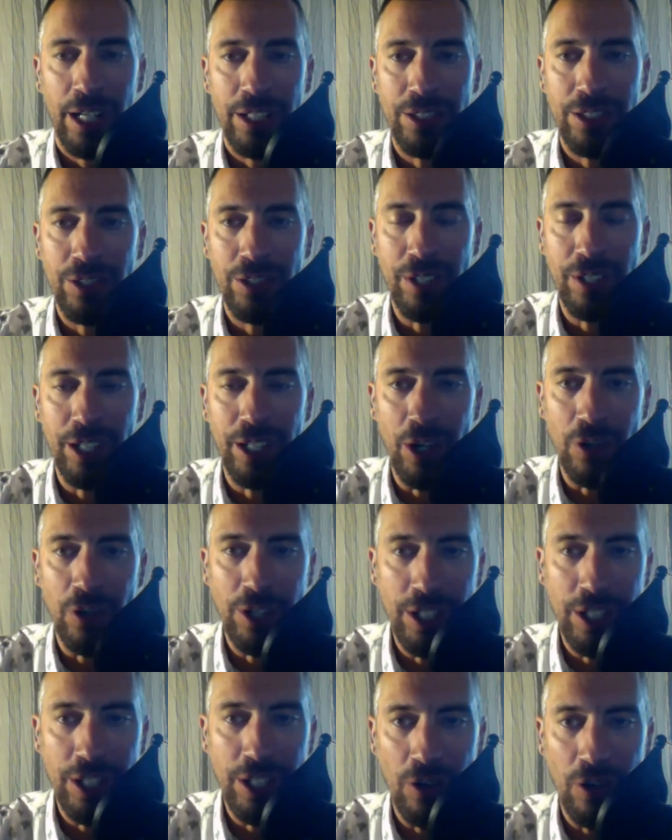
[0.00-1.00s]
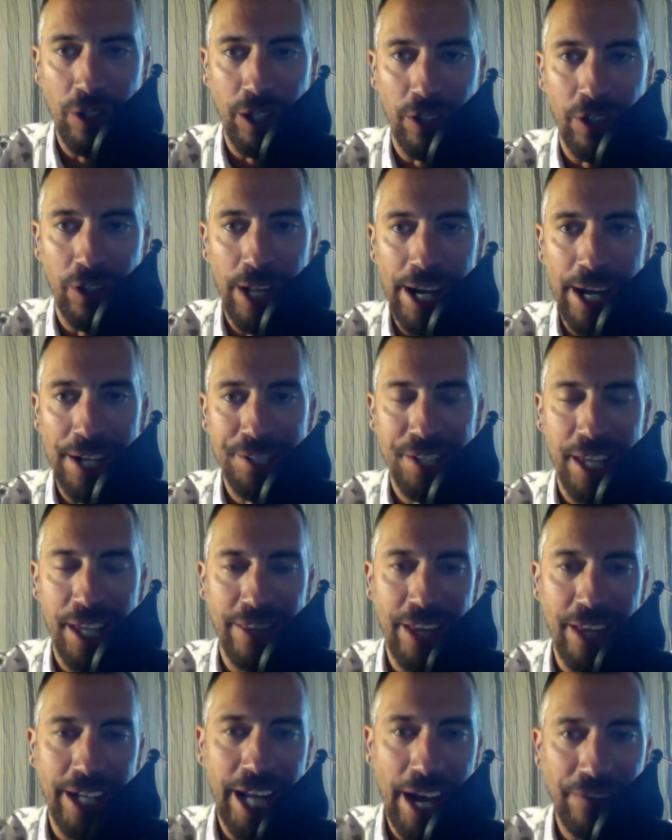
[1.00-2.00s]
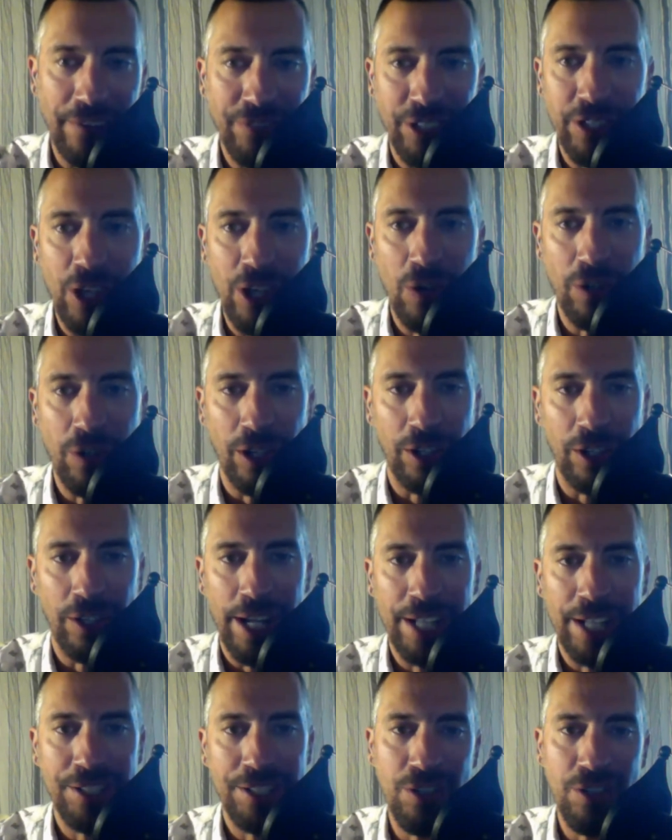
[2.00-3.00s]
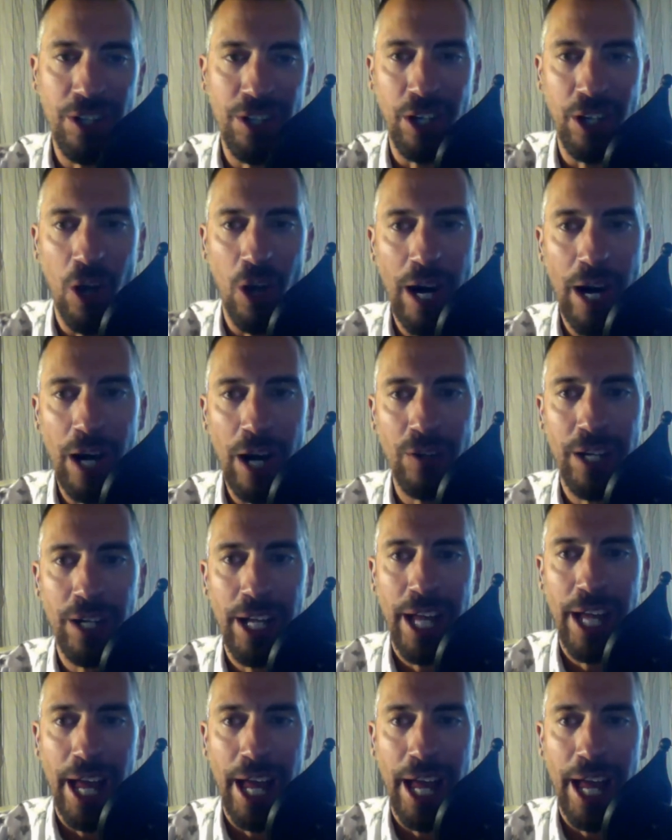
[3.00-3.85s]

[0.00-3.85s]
you can go to yoga class, and then after yoga class, you can go out